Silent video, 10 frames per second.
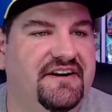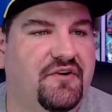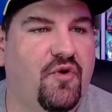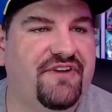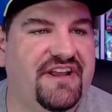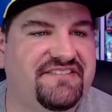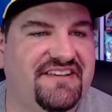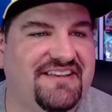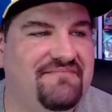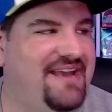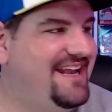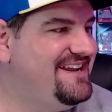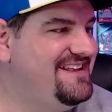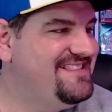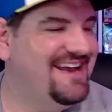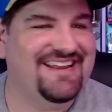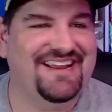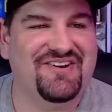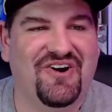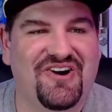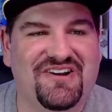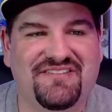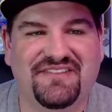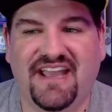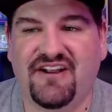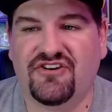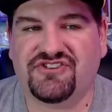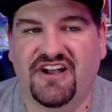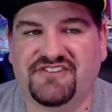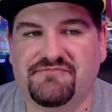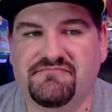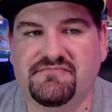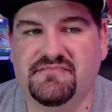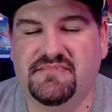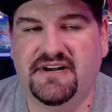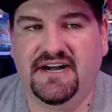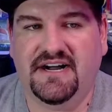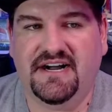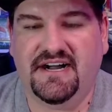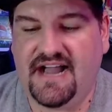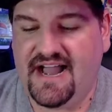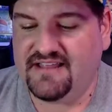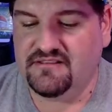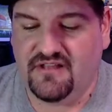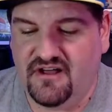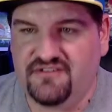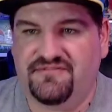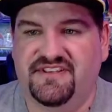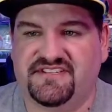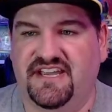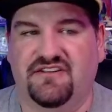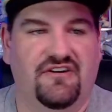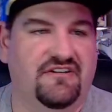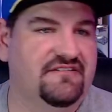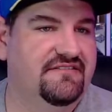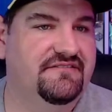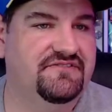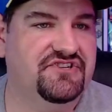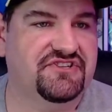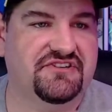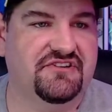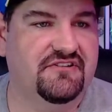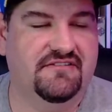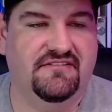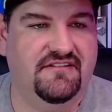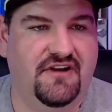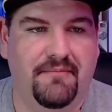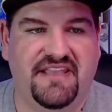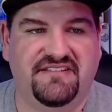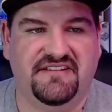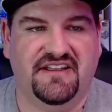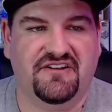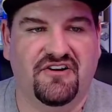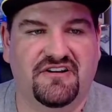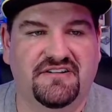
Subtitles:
Corviknight says, man, I need that Gengar. The Gengar is awesome. I love this Gengar. Just amazing Gengar.